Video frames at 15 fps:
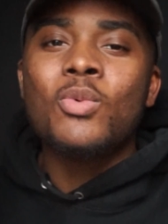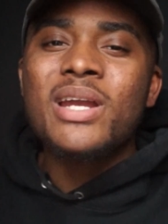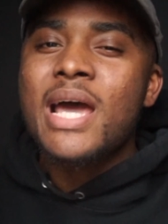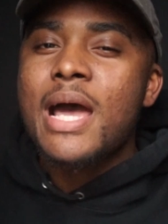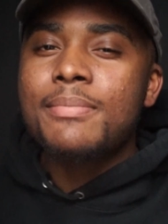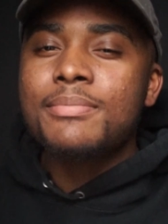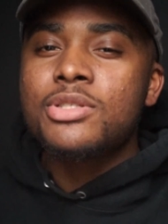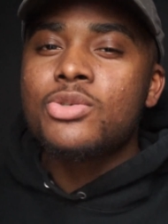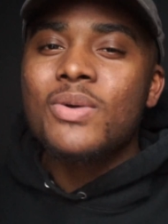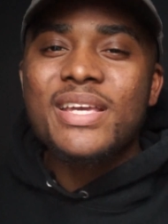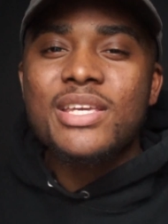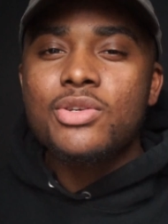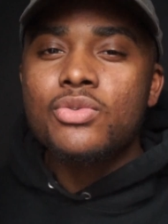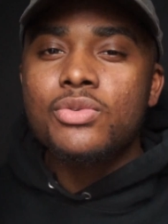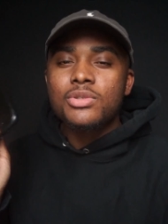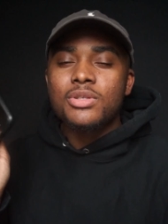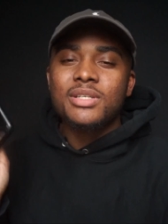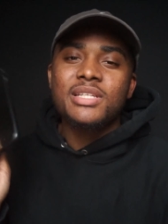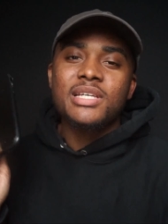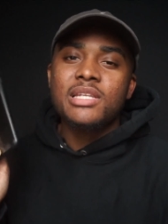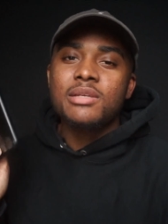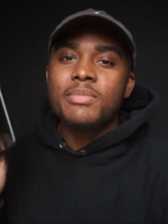what apps do I use on a
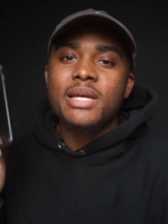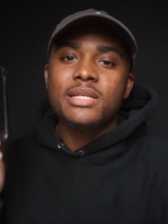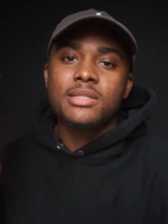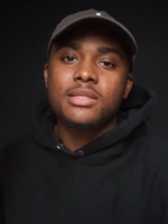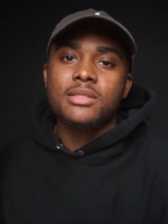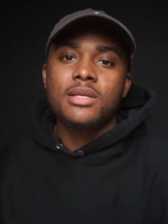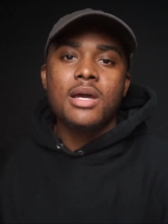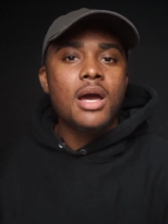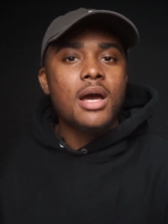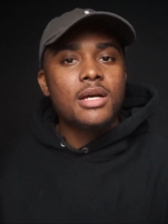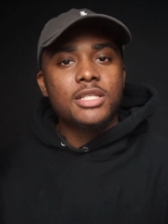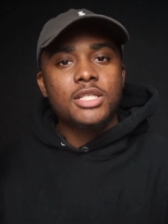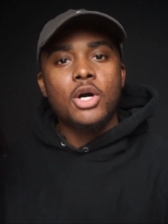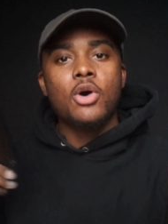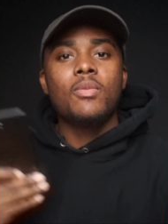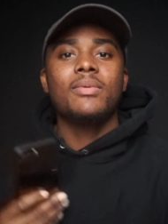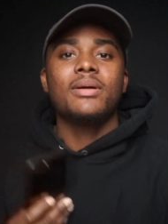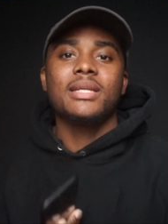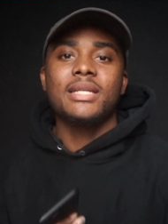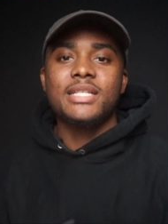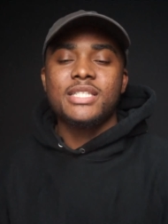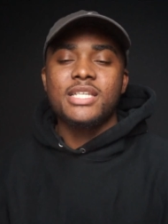daily basis. So
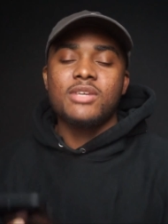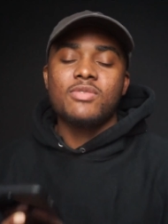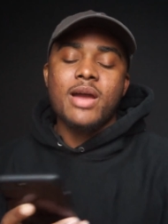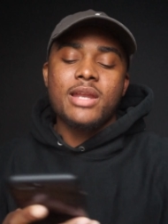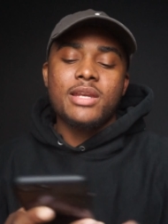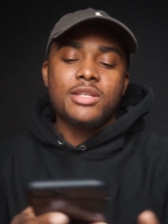let's get right